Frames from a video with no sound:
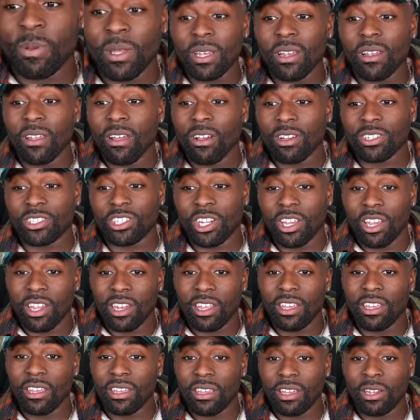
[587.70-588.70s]
been a long
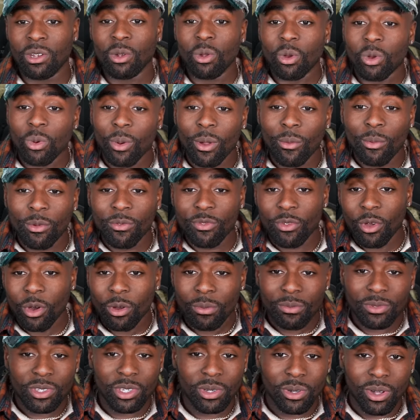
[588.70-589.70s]
journey, and look where we've
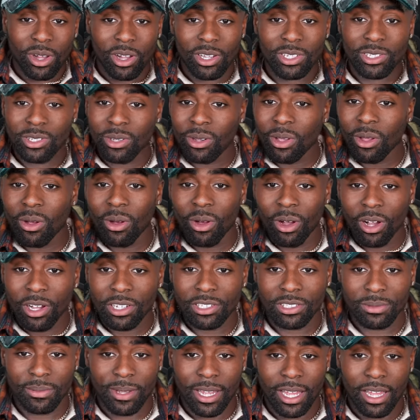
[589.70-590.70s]
come to, guys. Look at
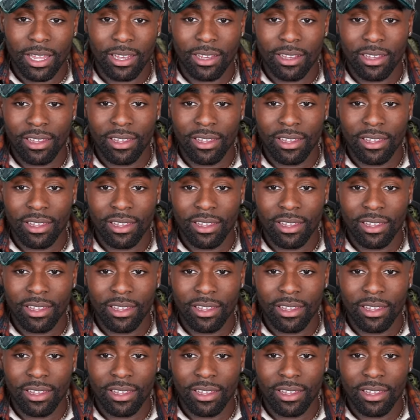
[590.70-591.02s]
us, man.